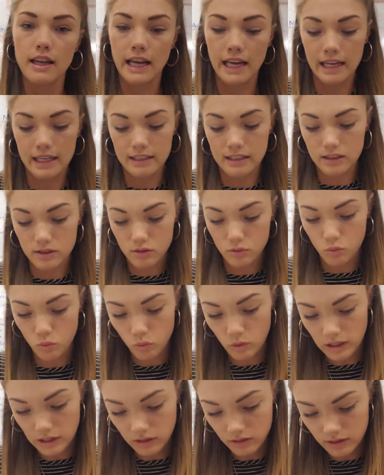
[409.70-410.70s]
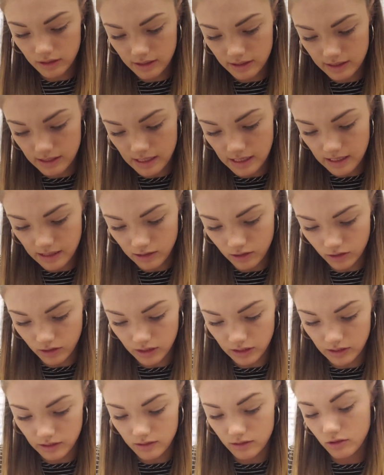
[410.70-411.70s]
hand as well to see how
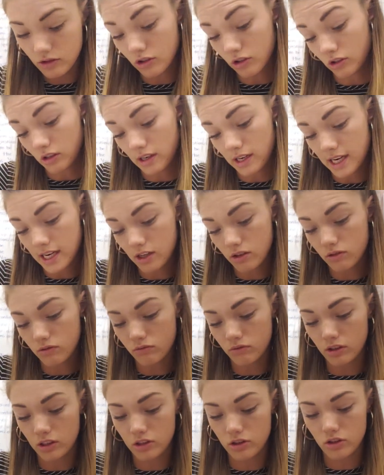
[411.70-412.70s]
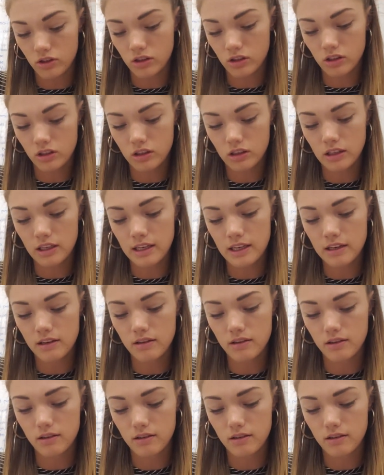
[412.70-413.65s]
it turned out and what it should look like.